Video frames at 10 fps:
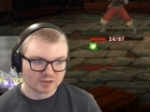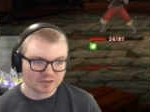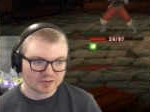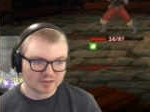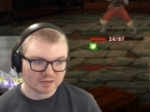
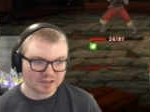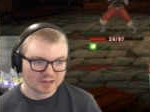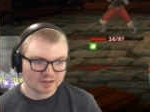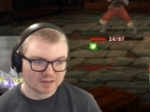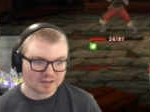Gonna do
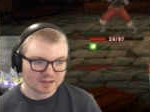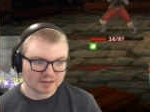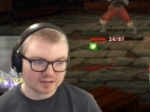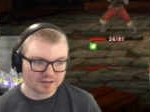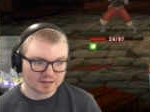it.
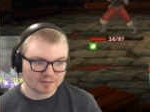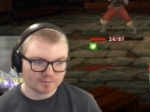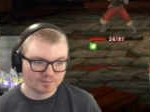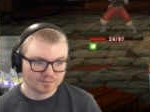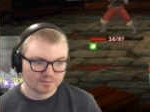
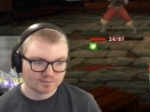Um